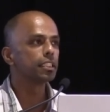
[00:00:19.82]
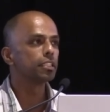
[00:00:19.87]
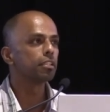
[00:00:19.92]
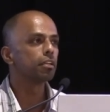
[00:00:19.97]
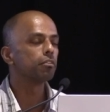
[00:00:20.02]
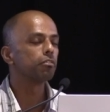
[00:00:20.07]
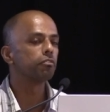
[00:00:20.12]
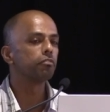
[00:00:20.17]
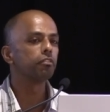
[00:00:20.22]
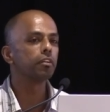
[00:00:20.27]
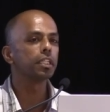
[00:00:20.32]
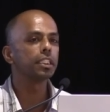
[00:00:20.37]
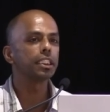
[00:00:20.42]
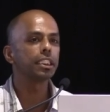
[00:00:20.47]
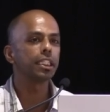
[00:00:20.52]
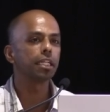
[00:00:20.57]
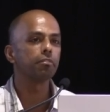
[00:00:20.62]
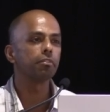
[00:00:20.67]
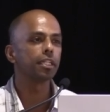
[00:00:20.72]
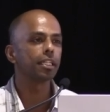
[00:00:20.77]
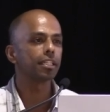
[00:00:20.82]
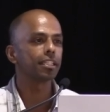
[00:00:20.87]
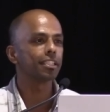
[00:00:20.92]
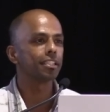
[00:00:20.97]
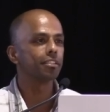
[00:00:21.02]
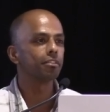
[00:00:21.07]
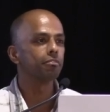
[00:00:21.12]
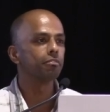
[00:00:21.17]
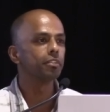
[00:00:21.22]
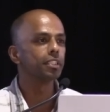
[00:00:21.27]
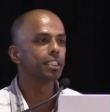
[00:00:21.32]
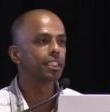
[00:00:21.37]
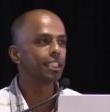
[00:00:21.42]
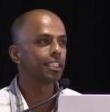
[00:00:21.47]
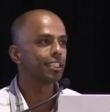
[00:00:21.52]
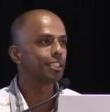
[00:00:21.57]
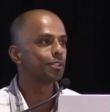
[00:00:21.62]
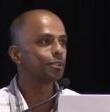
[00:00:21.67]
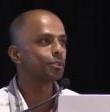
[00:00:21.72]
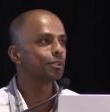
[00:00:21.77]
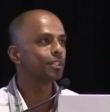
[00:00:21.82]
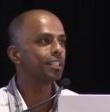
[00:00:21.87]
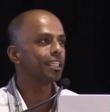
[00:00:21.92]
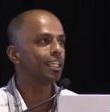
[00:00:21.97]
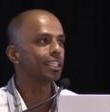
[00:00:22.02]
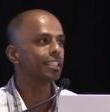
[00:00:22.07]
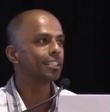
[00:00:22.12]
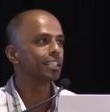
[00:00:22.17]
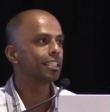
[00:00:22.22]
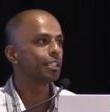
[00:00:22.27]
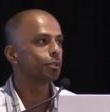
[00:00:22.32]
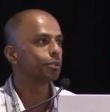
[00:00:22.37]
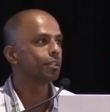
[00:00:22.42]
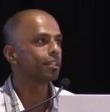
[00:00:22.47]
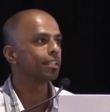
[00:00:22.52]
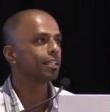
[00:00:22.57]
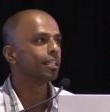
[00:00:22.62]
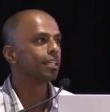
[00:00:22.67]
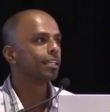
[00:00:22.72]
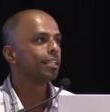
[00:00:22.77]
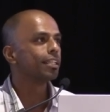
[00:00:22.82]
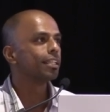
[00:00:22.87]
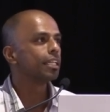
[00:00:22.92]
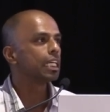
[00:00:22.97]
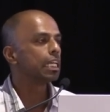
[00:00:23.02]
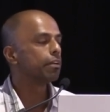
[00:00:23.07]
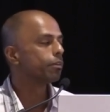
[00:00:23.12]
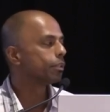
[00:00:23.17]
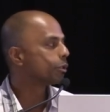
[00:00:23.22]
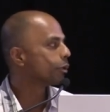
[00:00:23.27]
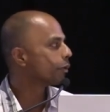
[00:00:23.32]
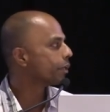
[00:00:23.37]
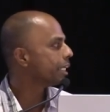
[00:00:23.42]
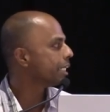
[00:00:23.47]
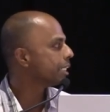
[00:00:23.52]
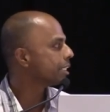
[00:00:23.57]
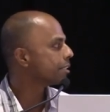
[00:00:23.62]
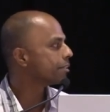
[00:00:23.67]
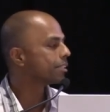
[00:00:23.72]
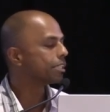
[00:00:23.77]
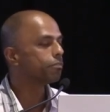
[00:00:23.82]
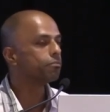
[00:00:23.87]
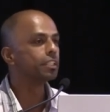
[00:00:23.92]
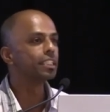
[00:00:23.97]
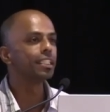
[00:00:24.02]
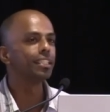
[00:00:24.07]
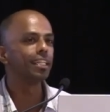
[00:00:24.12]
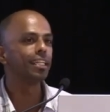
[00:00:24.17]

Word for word: his first ever visit to the Institute. He has been